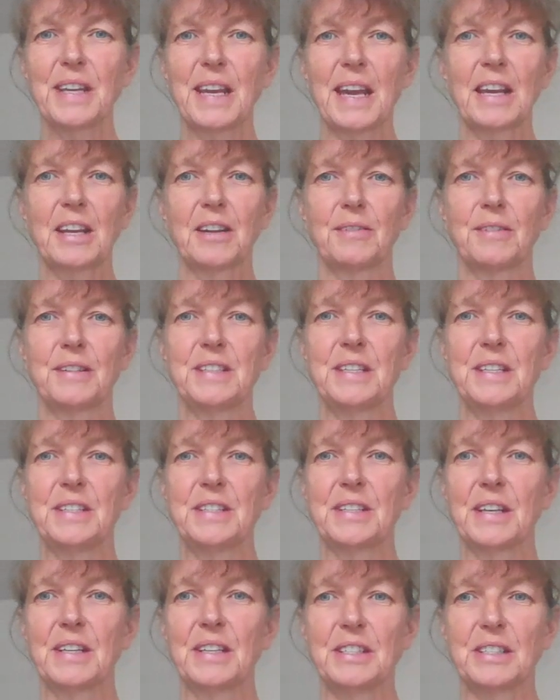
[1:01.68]
accuracy
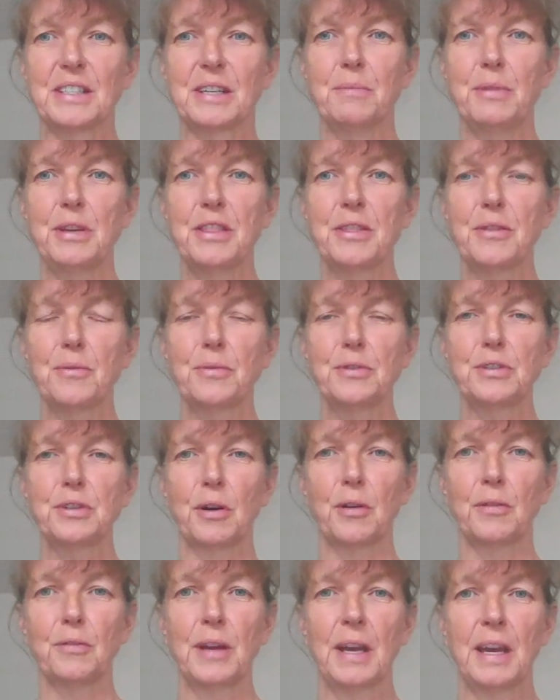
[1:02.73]
studies can be thought
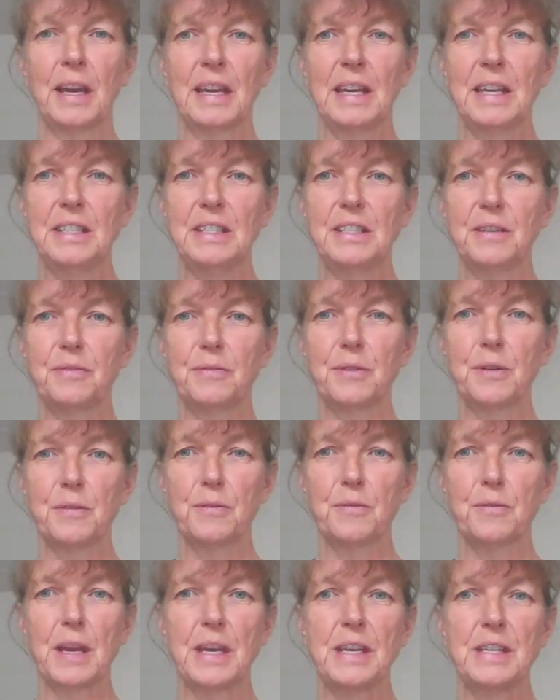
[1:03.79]
of in different
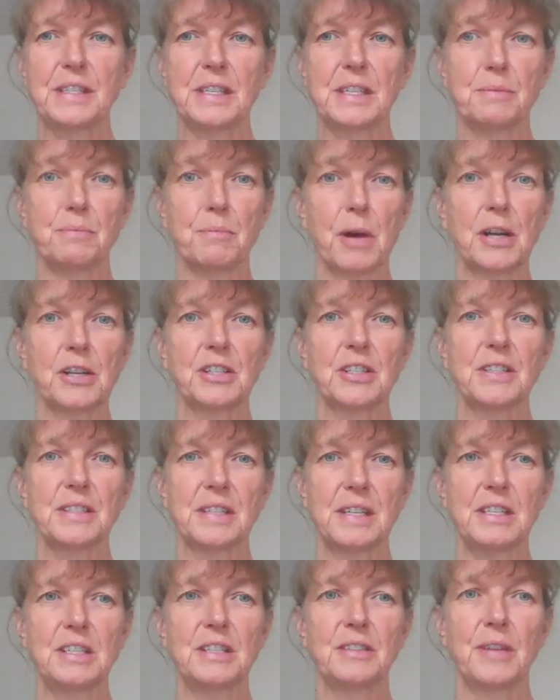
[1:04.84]
phases, much as
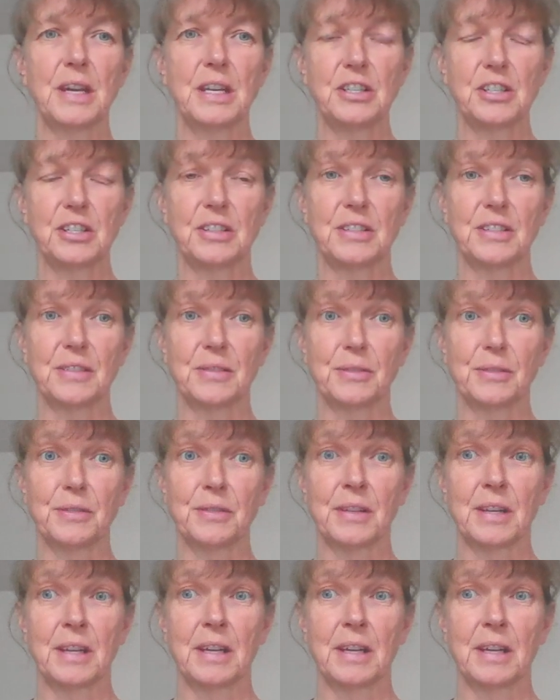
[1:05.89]
intervention